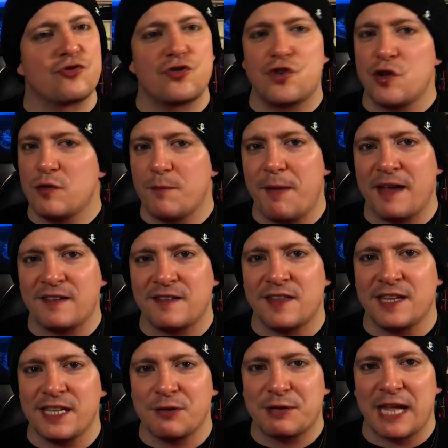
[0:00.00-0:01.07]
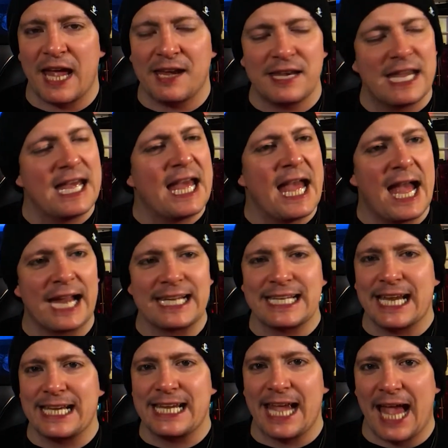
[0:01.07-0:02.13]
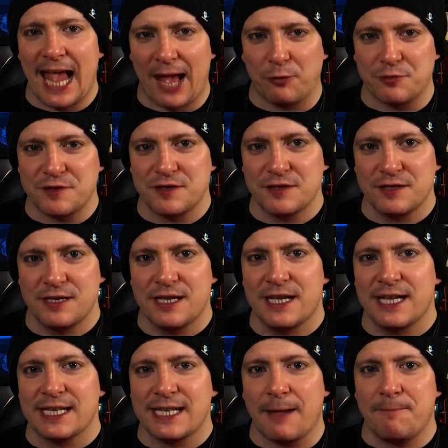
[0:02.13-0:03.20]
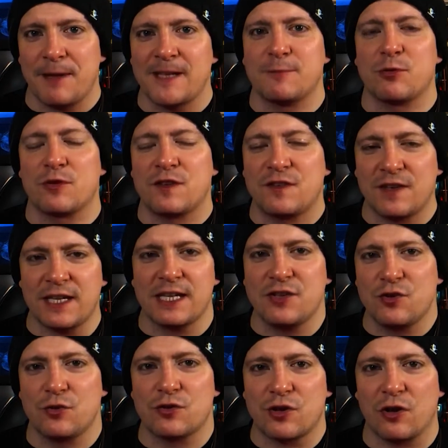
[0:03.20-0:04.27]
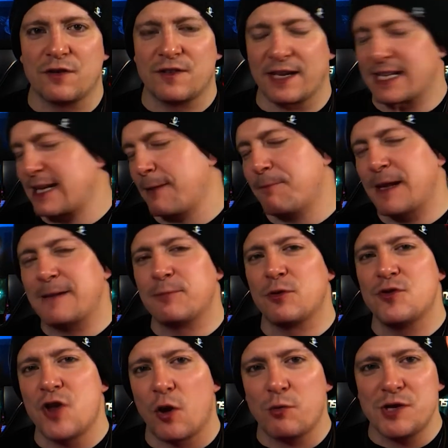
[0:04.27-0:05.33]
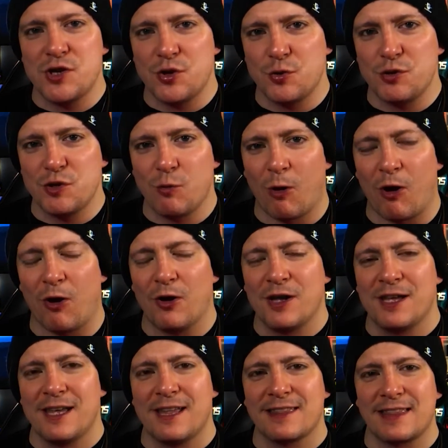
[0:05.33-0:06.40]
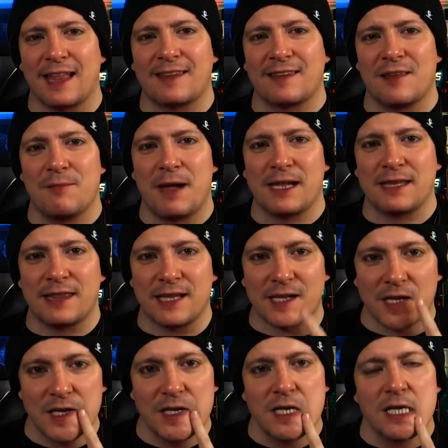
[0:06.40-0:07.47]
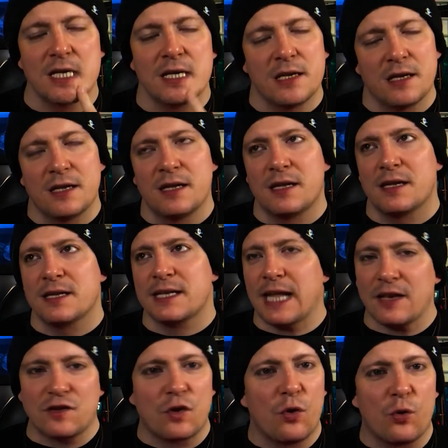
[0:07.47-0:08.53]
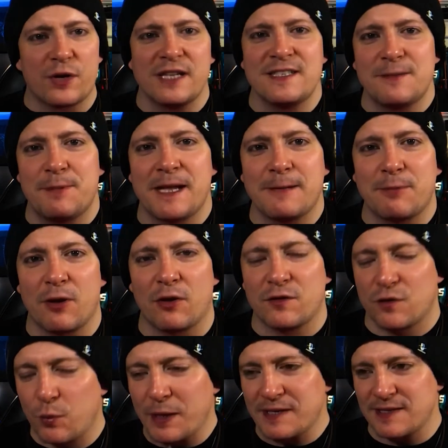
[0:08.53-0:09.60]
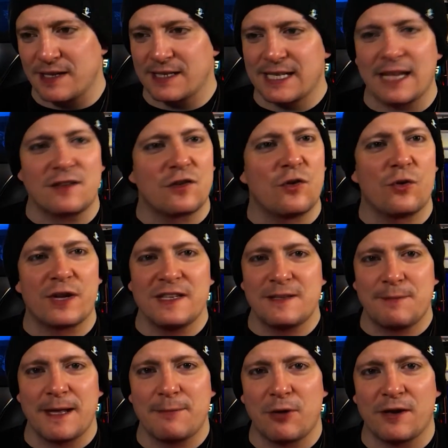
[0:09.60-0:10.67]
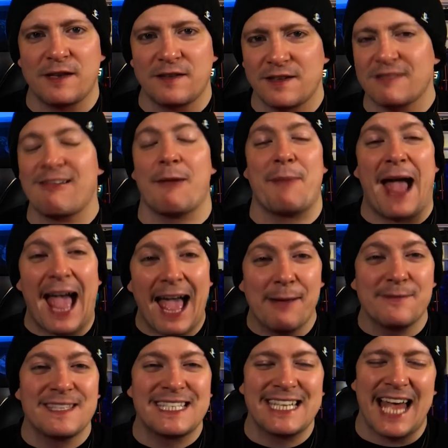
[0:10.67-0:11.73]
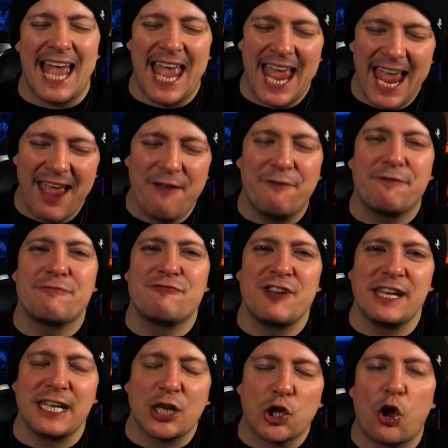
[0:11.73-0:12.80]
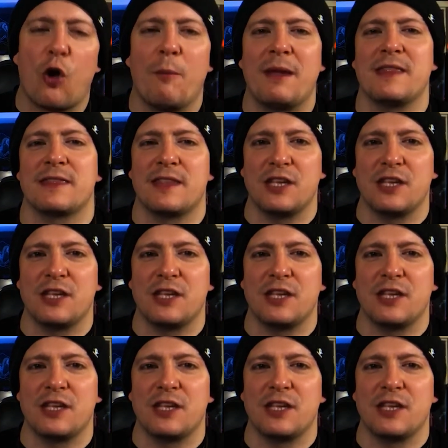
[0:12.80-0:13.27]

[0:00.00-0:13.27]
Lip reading: Do the best that you can and get it out. Get people seeing your content, get people knowing who you are. That's the main thing. Get talking to people on Twitter, get talking to people on Instagram, answer every comment